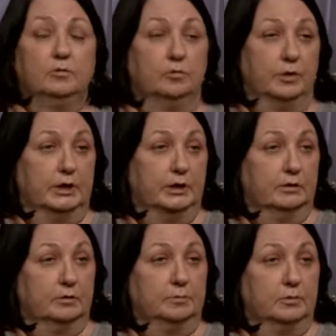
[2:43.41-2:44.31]

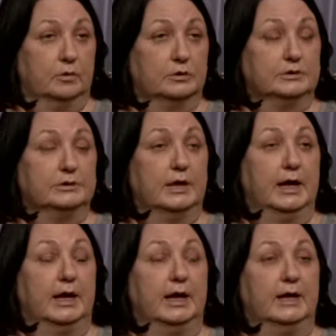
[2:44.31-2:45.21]
reading their books
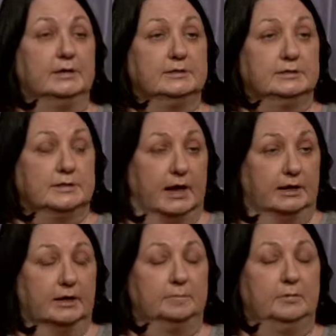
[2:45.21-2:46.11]
and
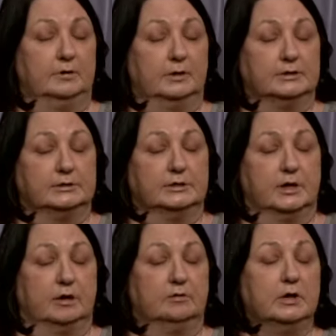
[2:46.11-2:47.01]
signing up on a list to
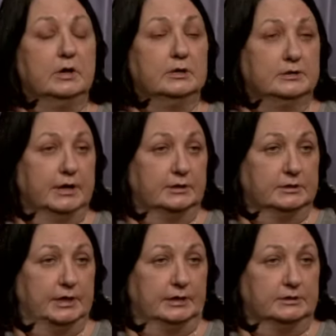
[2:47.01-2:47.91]
go take
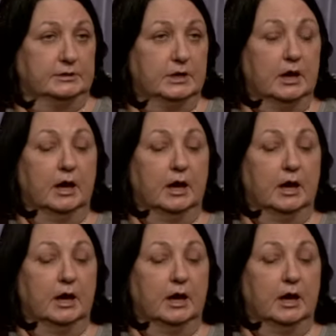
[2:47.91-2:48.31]
tests.